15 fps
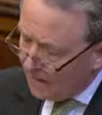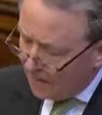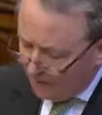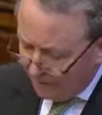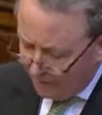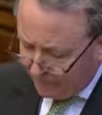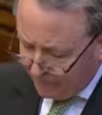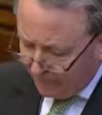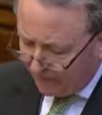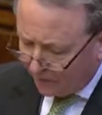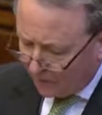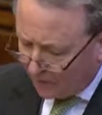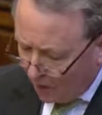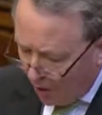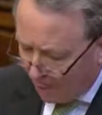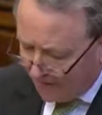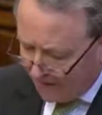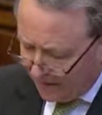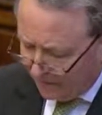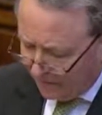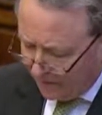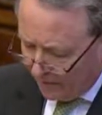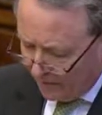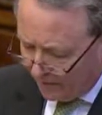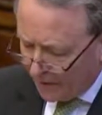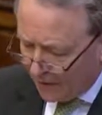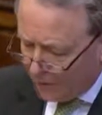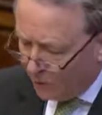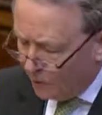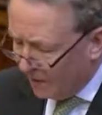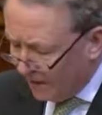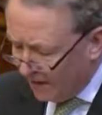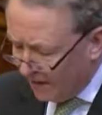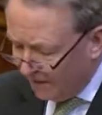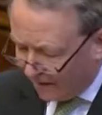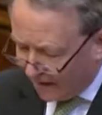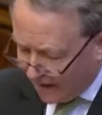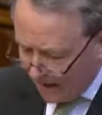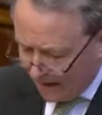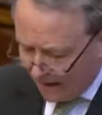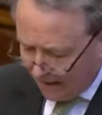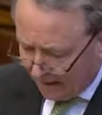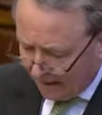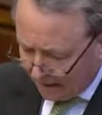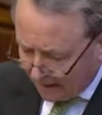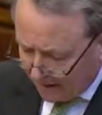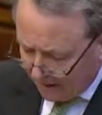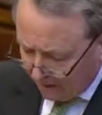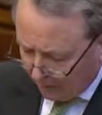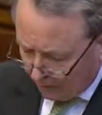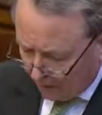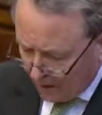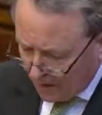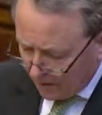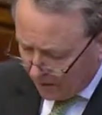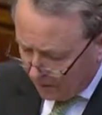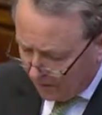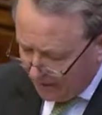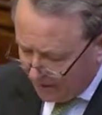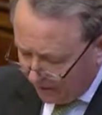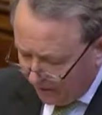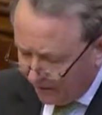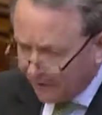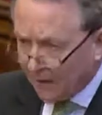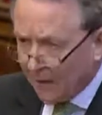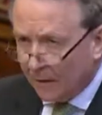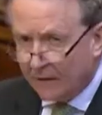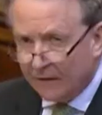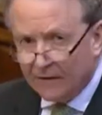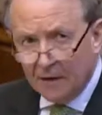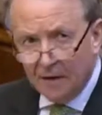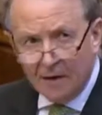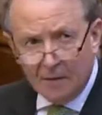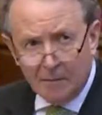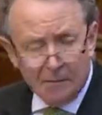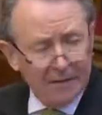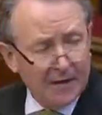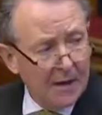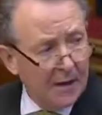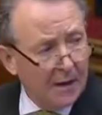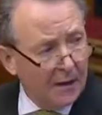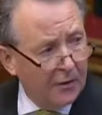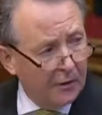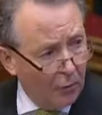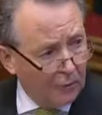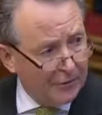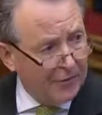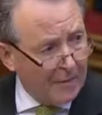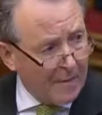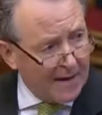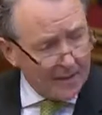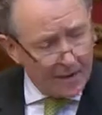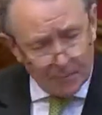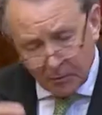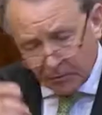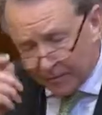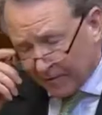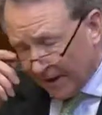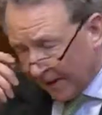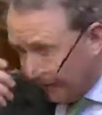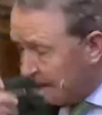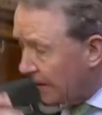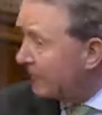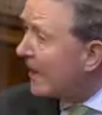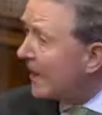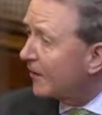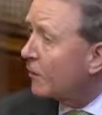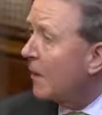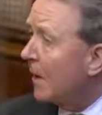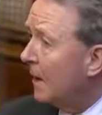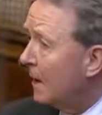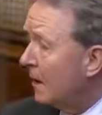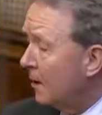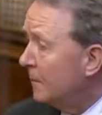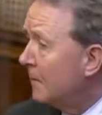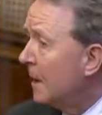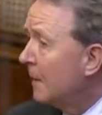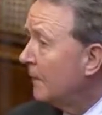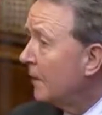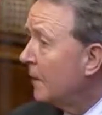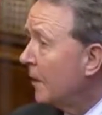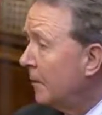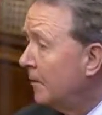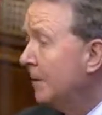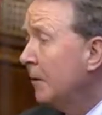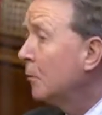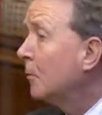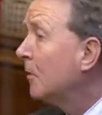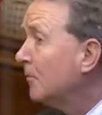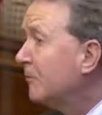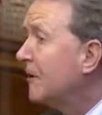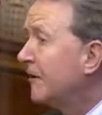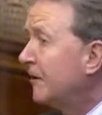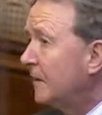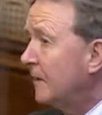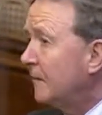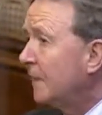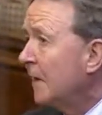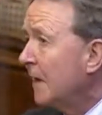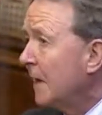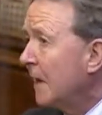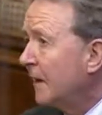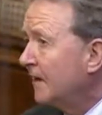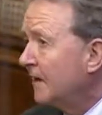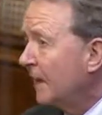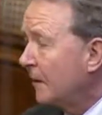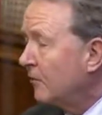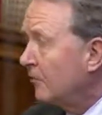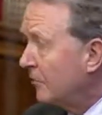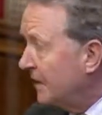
He refused to accommodate those who believed that care and kill could be used as synonyms, and nor does my noble friend, and that's why I hope that her bill will receive a second